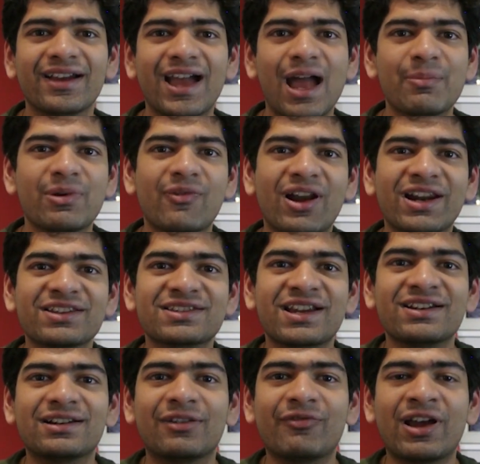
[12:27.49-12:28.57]
Happy
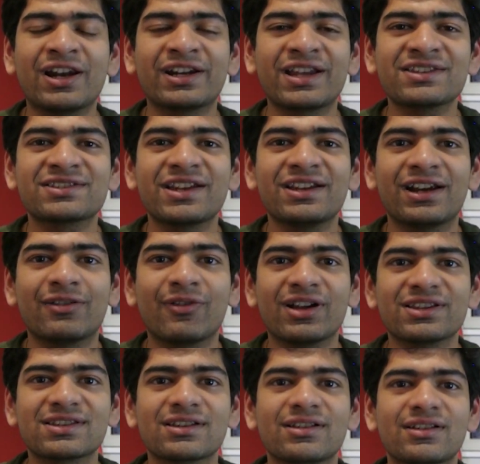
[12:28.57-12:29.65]
Valentine's Day in
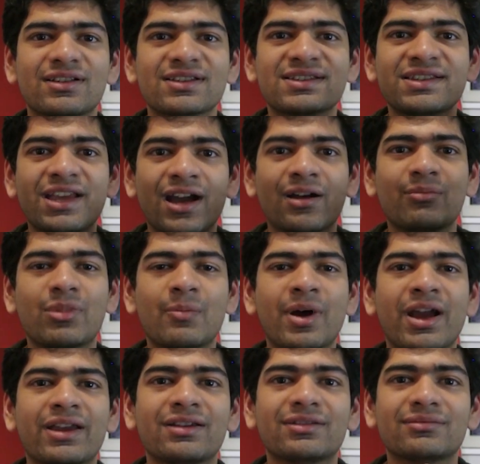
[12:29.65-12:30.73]
advance. See ya.
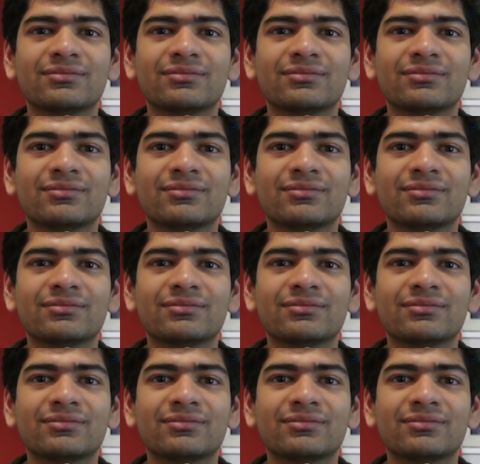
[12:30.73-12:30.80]
Bye-bye.